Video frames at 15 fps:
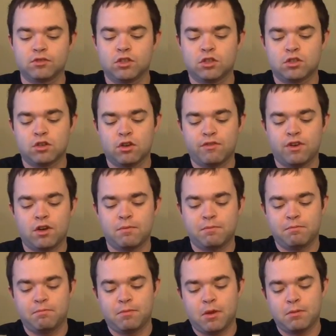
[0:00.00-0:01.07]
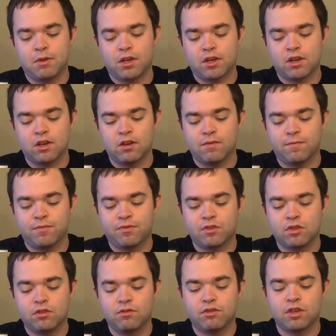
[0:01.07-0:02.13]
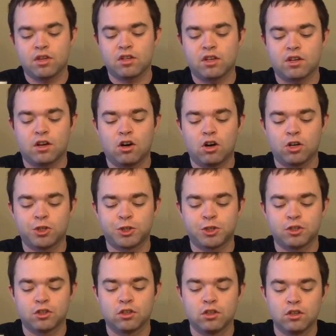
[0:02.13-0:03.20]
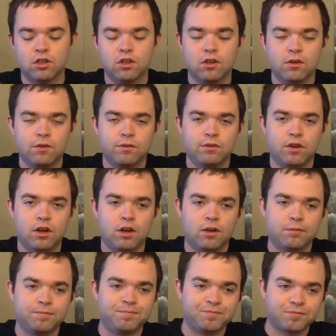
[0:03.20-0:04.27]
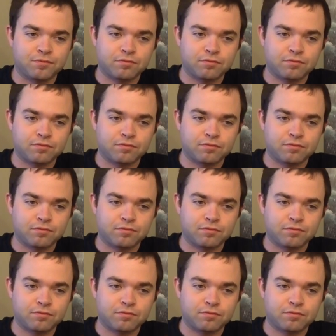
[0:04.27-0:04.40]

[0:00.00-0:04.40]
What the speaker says: sort of on maybe like a harsher fall,